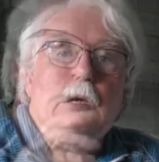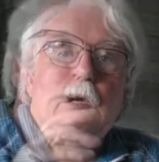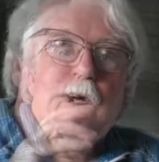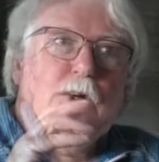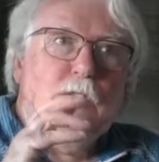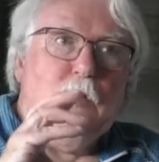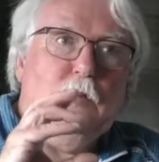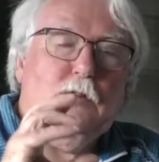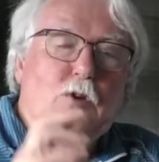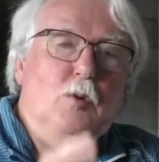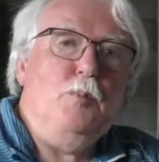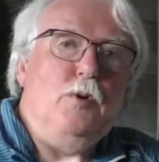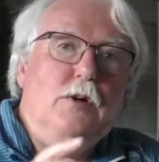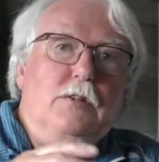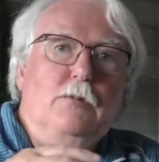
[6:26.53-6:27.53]
There's no
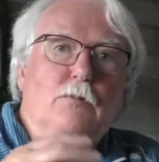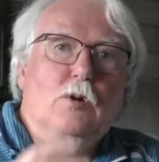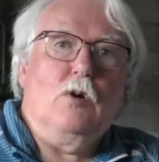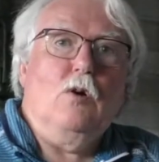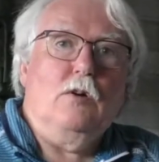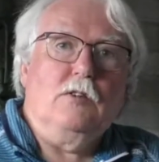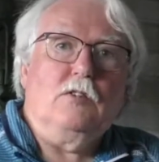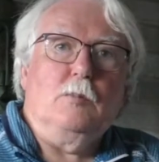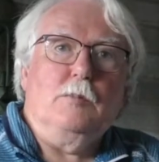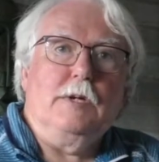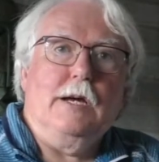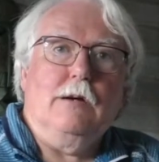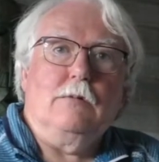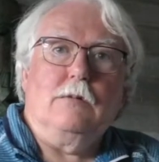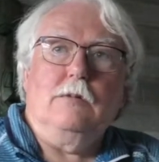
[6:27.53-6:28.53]
point in recording something
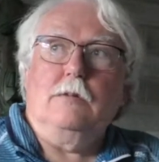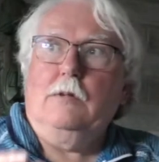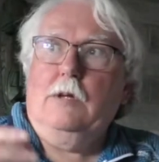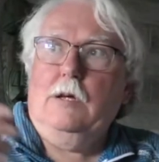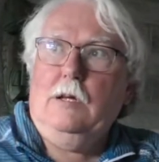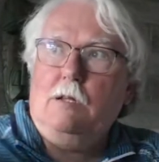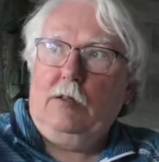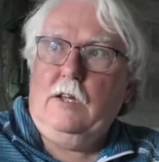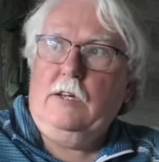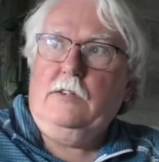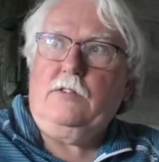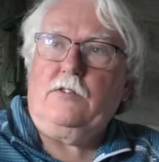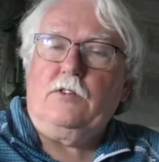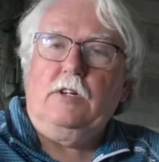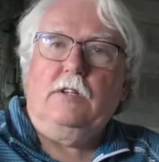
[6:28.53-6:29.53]
out in nice
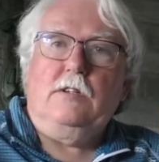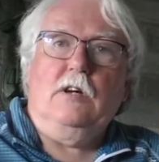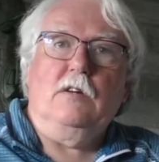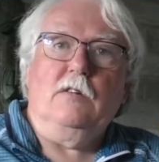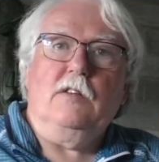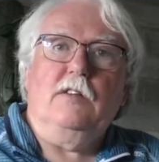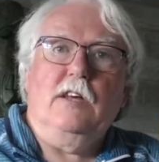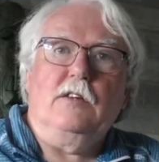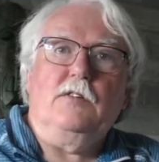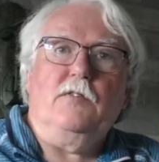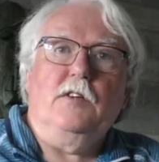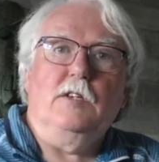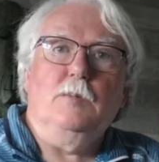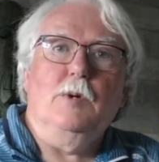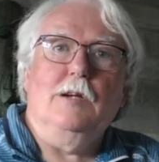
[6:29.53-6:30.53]
trees, nice
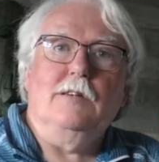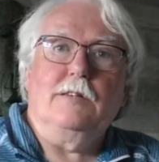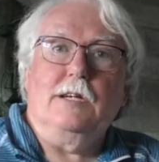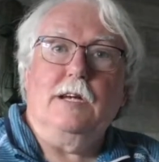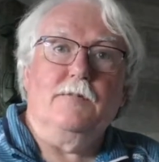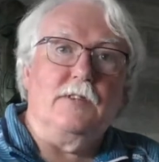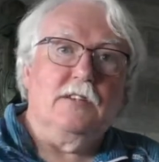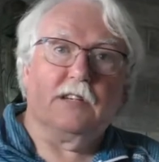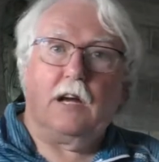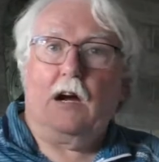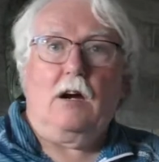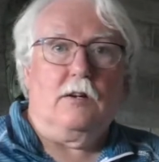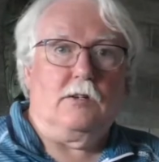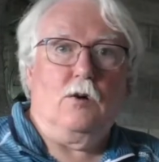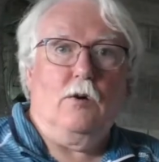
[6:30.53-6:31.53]
visibility, if there's
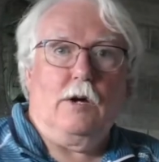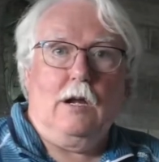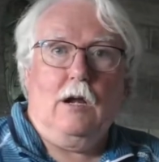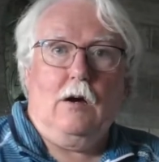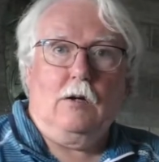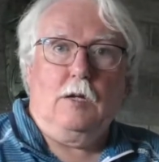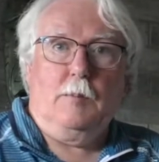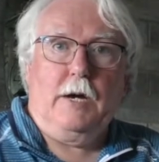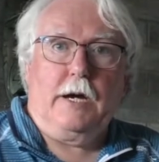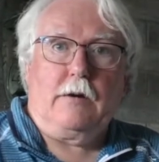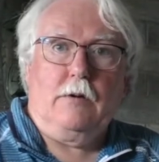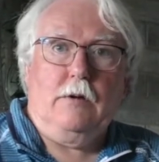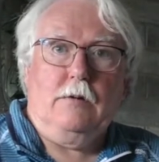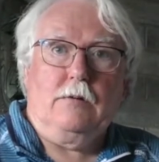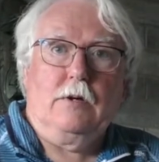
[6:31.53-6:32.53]
cars going along in the
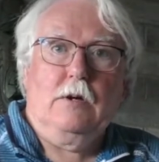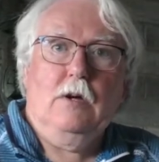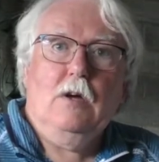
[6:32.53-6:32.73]
background.